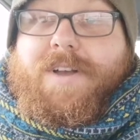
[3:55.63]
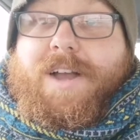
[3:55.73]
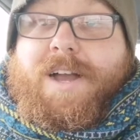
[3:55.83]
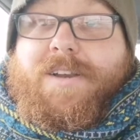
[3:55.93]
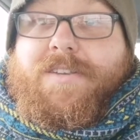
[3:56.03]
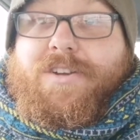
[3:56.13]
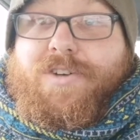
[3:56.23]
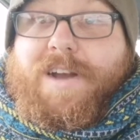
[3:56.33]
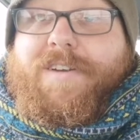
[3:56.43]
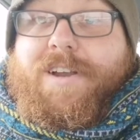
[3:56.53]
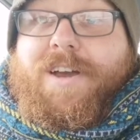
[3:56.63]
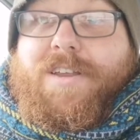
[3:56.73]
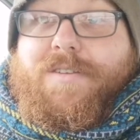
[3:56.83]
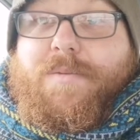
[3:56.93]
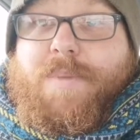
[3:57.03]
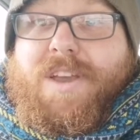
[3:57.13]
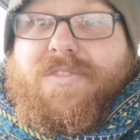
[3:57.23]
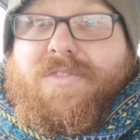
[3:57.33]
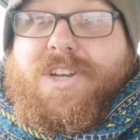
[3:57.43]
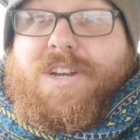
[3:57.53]
and the traffic lights, big
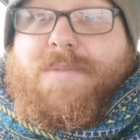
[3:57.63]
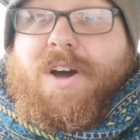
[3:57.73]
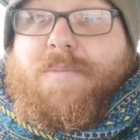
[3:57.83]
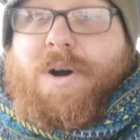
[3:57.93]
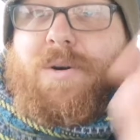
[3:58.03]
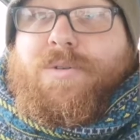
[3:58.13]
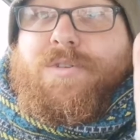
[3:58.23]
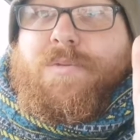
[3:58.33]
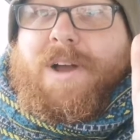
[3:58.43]
rigid metal poles, were